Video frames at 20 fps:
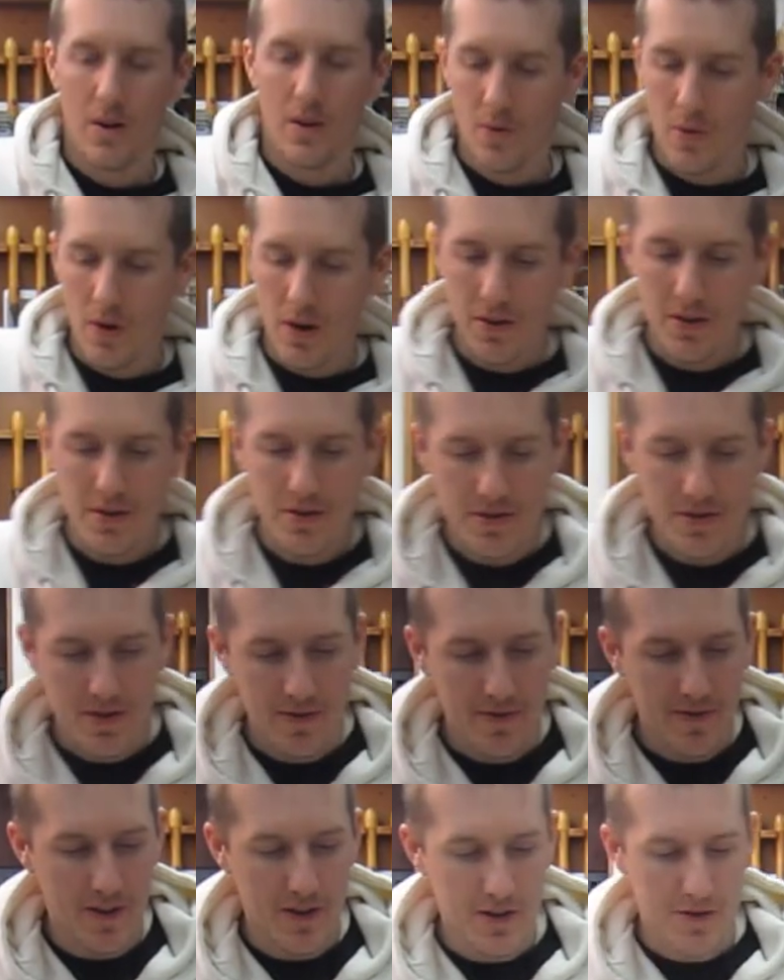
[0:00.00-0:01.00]
Well, here's the
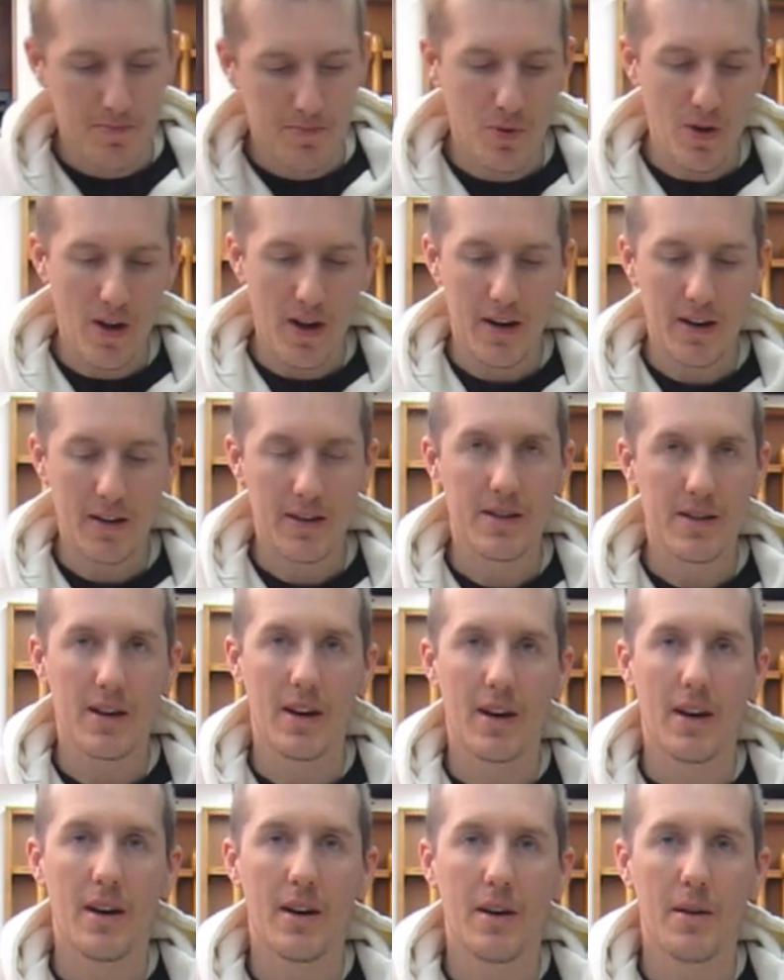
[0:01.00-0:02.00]
finished product.
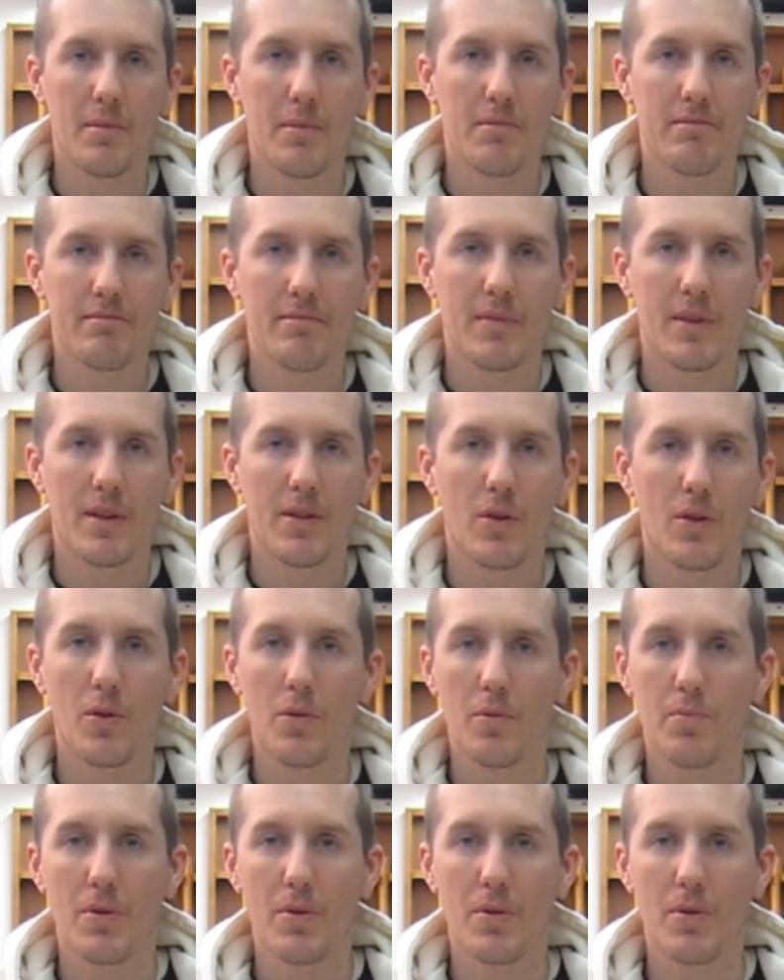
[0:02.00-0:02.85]
Um, the whole